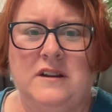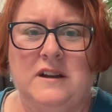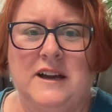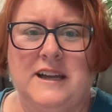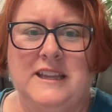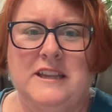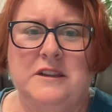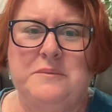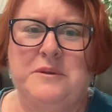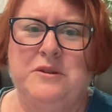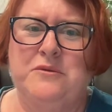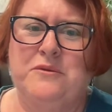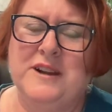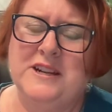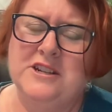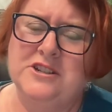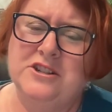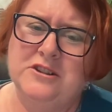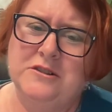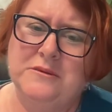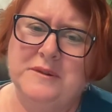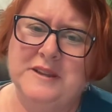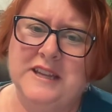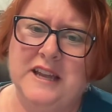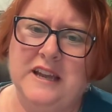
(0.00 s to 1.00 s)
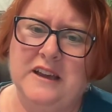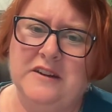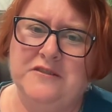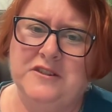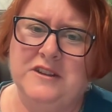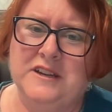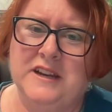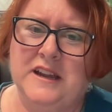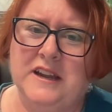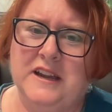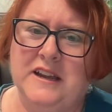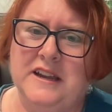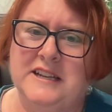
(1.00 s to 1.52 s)
And they've been registered with the
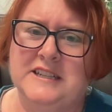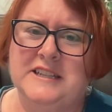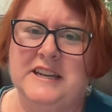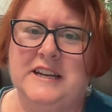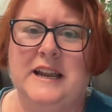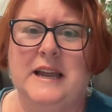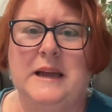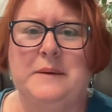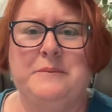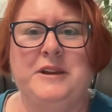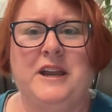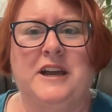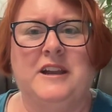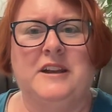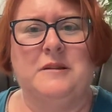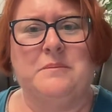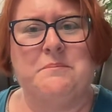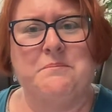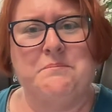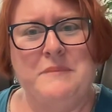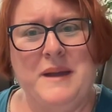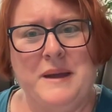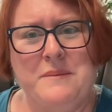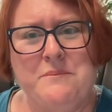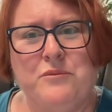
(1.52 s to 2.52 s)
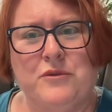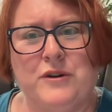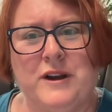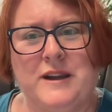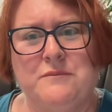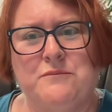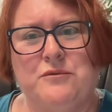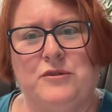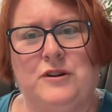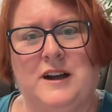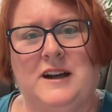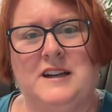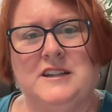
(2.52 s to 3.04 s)
FDA as an amniotic
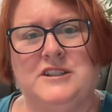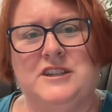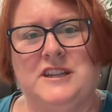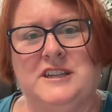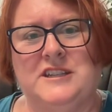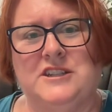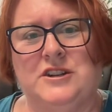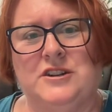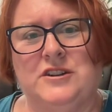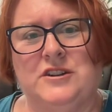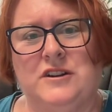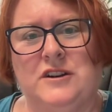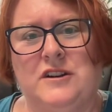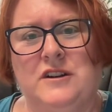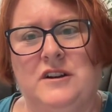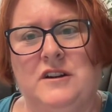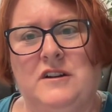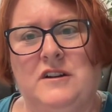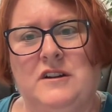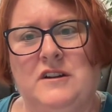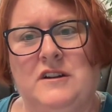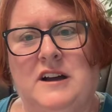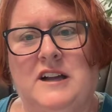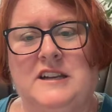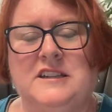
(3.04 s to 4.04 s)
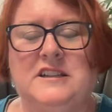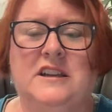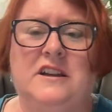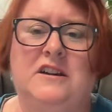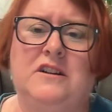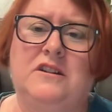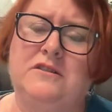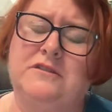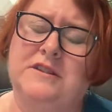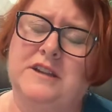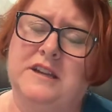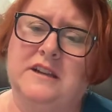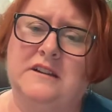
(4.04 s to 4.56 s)
membrane processor
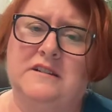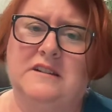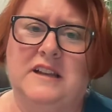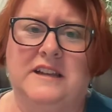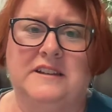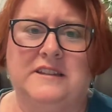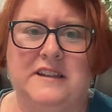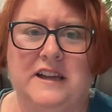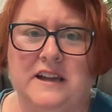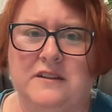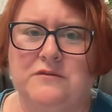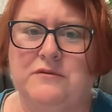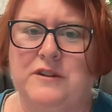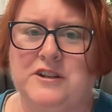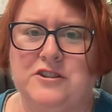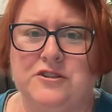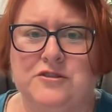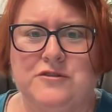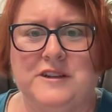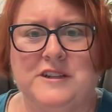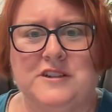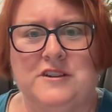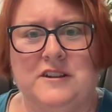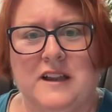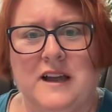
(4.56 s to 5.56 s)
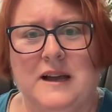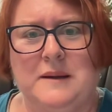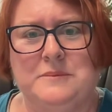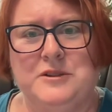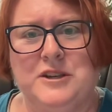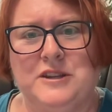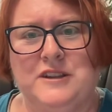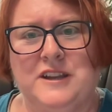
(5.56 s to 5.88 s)
until they let that registration lapse.